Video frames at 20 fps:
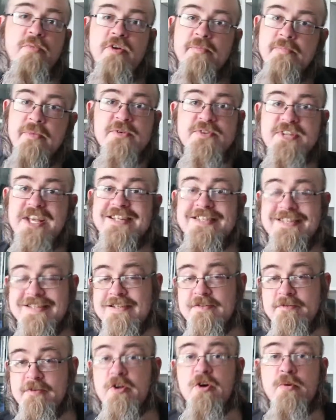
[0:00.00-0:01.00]
But in most
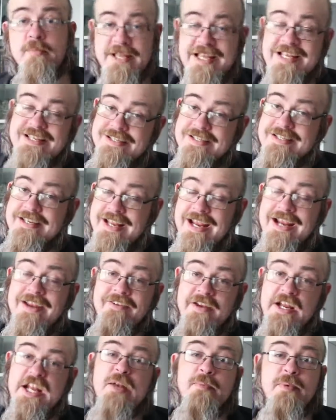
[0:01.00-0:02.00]
cases, a film isn't
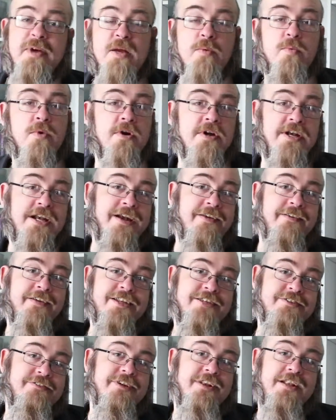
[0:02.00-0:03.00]
carried by one
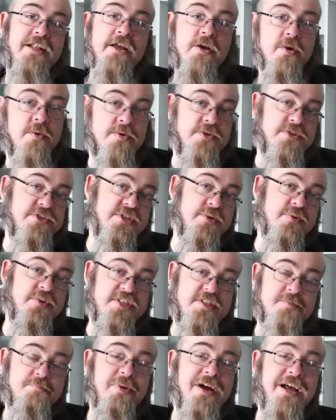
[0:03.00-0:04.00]
character alone, and so
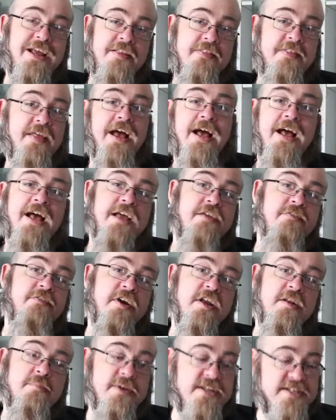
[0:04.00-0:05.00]
despite that, I
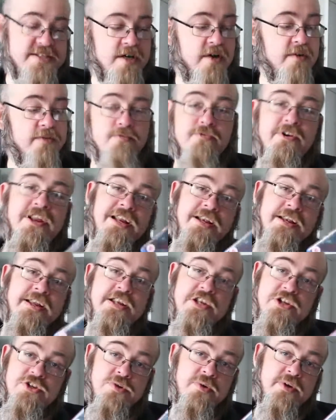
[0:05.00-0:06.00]
find myself
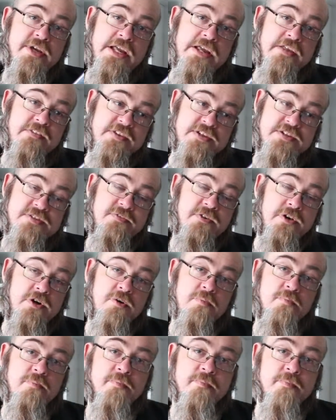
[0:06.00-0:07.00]
really enjoying this
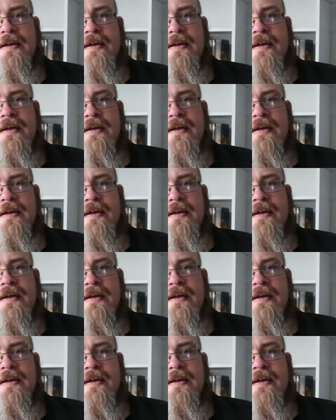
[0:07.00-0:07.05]
film.